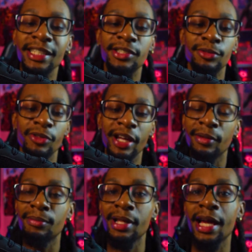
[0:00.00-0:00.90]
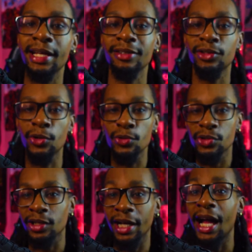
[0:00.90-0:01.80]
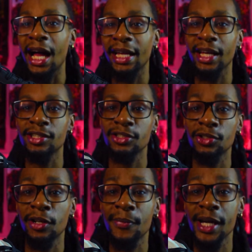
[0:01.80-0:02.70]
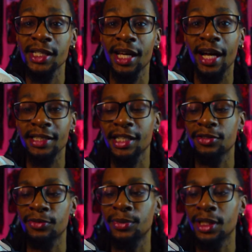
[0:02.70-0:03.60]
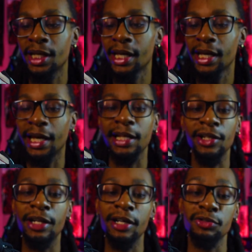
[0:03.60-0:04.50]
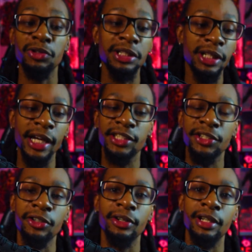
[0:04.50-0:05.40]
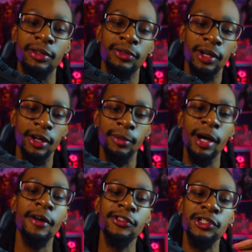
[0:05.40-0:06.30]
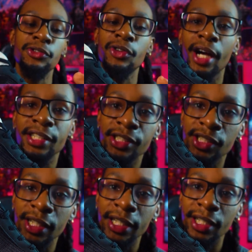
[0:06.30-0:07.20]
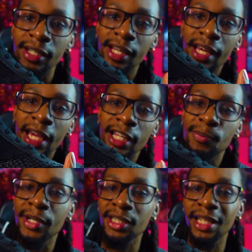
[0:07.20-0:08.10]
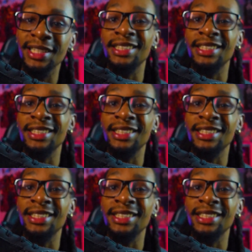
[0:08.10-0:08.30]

hits of red and black. Those are like eye-catching, so they pass the eye test for me. And I thought that was really nice and creative. Obviously, as you guys can see here, it's basically like the